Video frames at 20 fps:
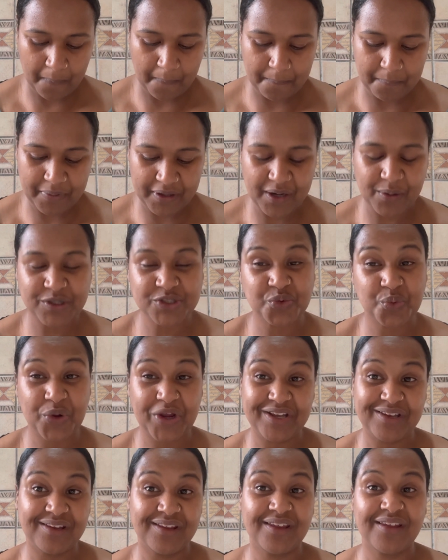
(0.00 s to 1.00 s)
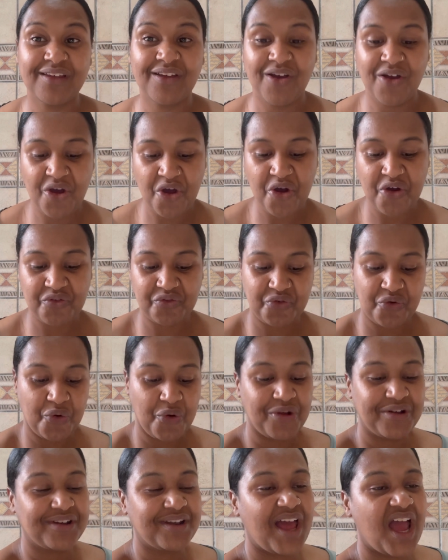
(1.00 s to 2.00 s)
but I was waiting for
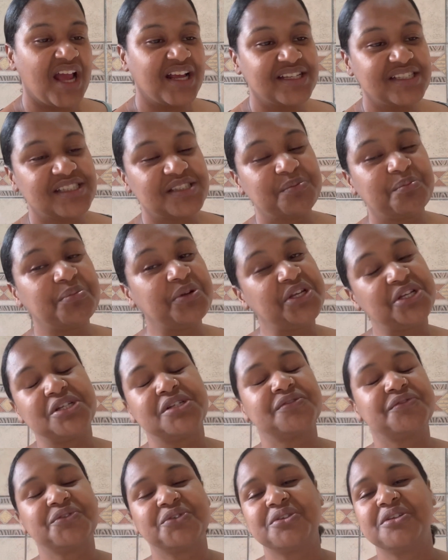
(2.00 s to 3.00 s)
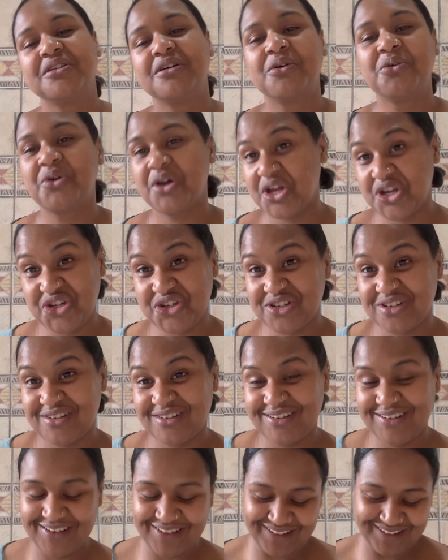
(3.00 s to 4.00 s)
a nice peaceful
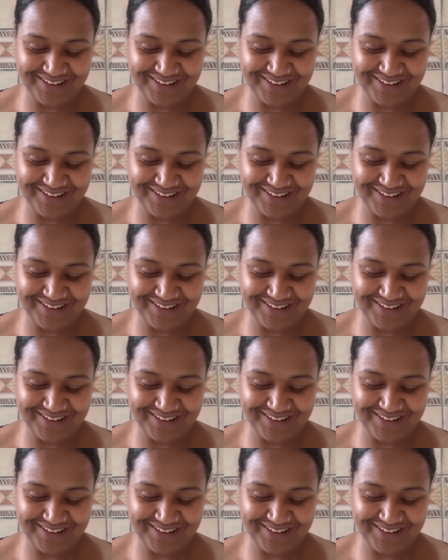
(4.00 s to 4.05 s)
occasion.